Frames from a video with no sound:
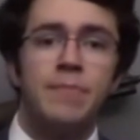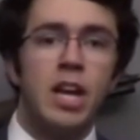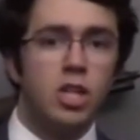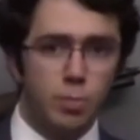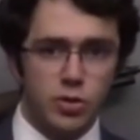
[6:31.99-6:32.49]
Because
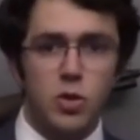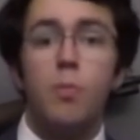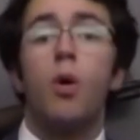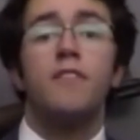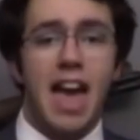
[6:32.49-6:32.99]
he's talking
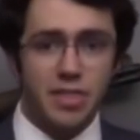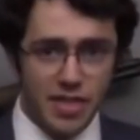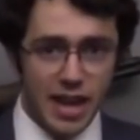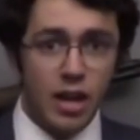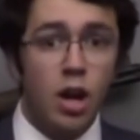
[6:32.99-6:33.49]
about
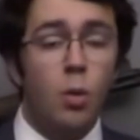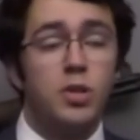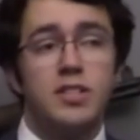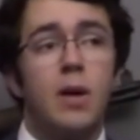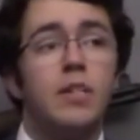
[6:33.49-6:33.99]
science, thing, and I'm
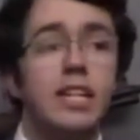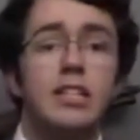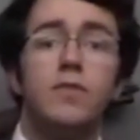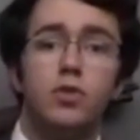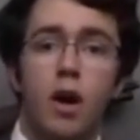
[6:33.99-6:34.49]
bored. Which is how
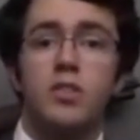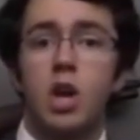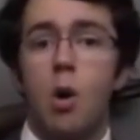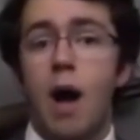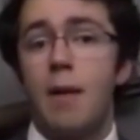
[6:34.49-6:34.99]
addictive
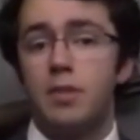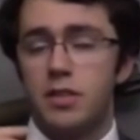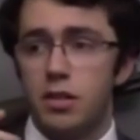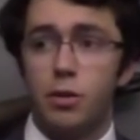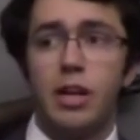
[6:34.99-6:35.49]
drugs bored.
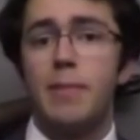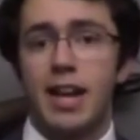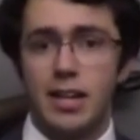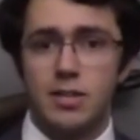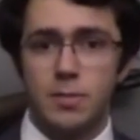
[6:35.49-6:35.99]
co-opt the
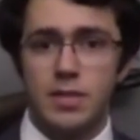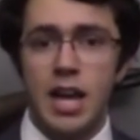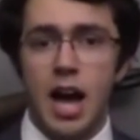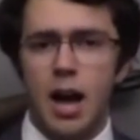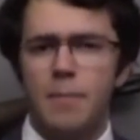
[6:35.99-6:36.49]
learning mechanisms I
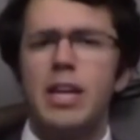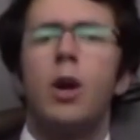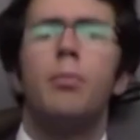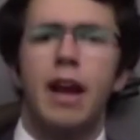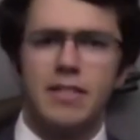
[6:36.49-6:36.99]
had to learn
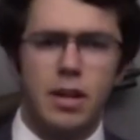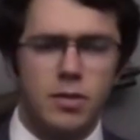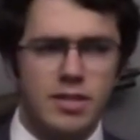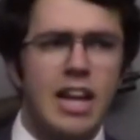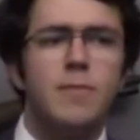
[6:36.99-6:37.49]
um, all in our this brain
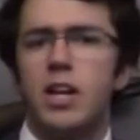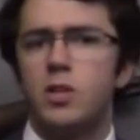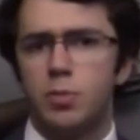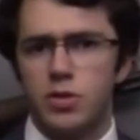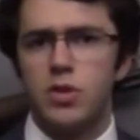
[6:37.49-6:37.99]
that are designed to
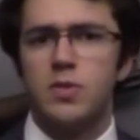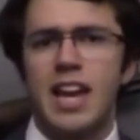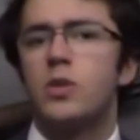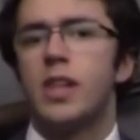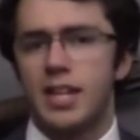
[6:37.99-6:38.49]
make us
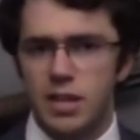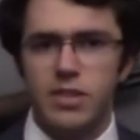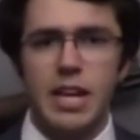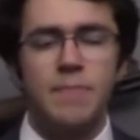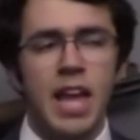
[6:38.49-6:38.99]
pursue sexual
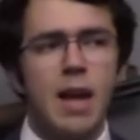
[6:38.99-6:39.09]
activity.